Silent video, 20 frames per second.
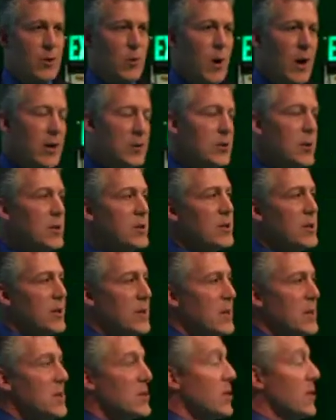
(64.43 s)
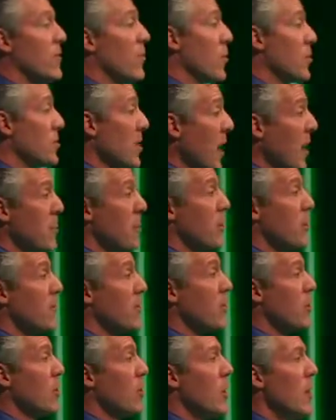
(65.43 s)
to Washington, D.C. for a job
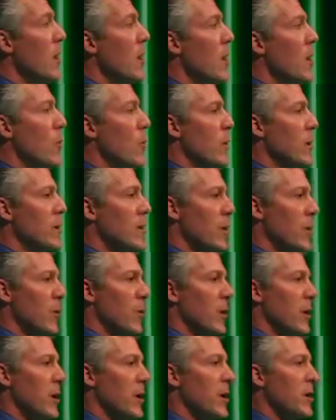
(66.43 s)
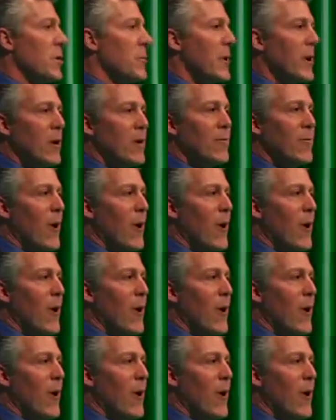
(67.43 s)
interview when literally in the middle of